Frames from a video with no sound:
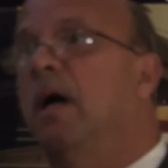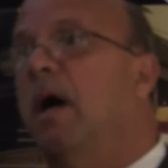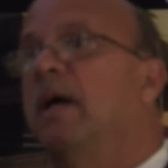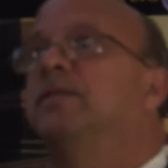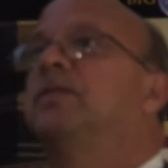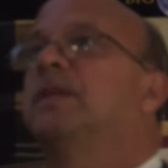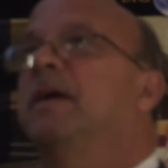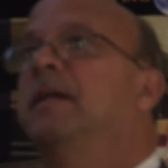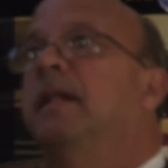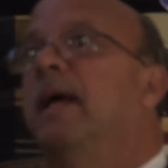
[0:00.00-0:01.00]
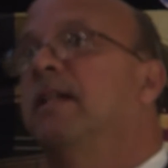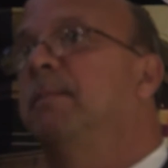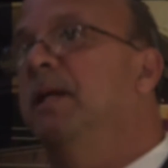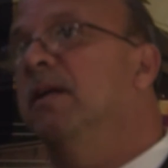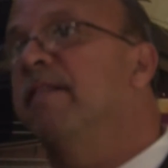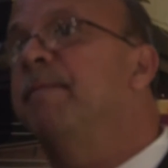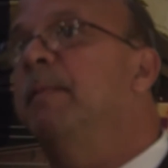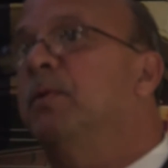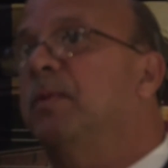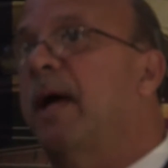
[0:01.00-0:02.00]
On site, there had to be enough
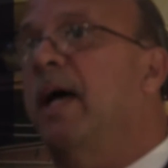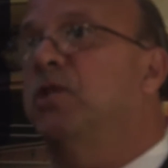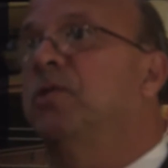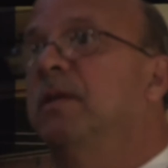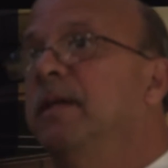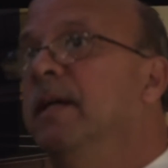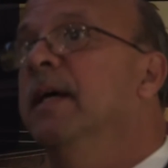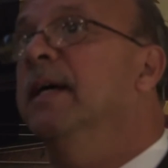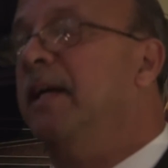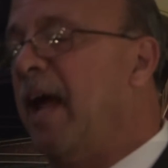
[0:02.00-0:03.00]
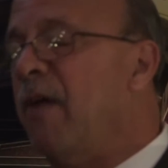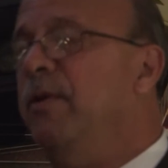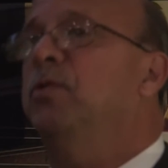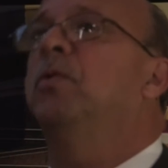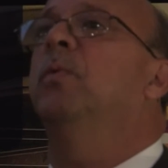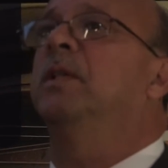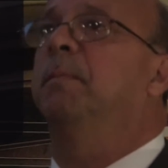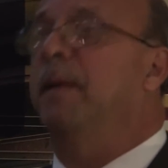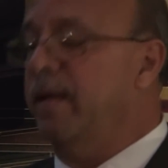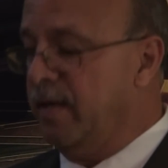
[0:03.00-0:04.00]
people to actually carry through with the
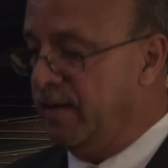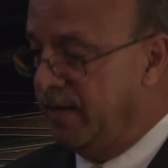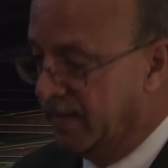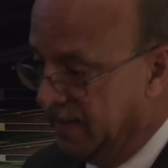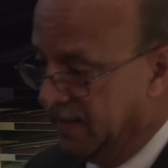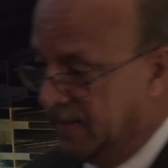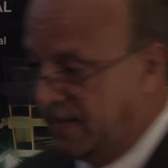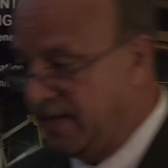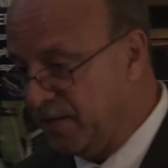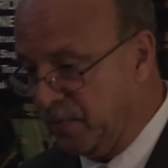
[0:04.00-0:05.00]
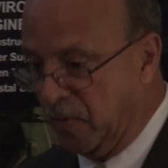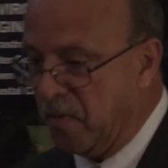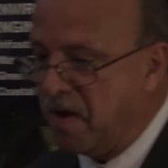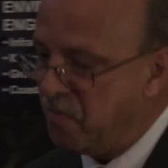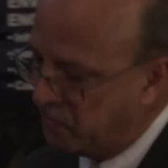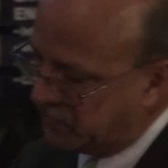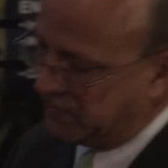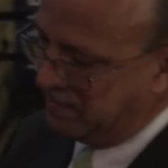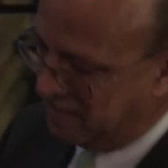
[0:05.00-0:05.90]
plan. And as we go on, we'll see